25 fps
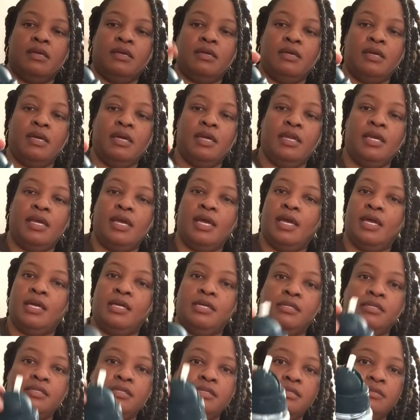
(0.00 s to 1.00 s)
And it
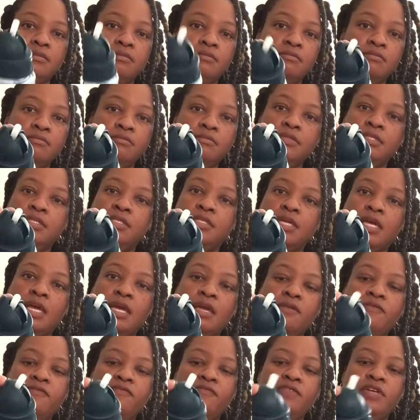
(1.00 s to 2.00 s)
has
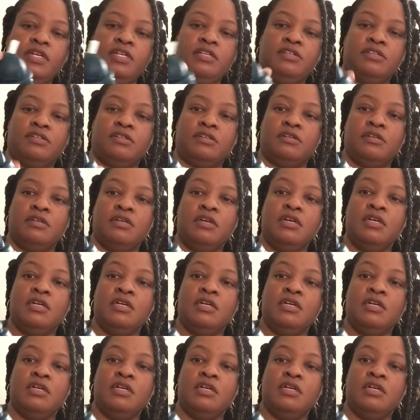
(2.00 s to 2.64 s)
same feature.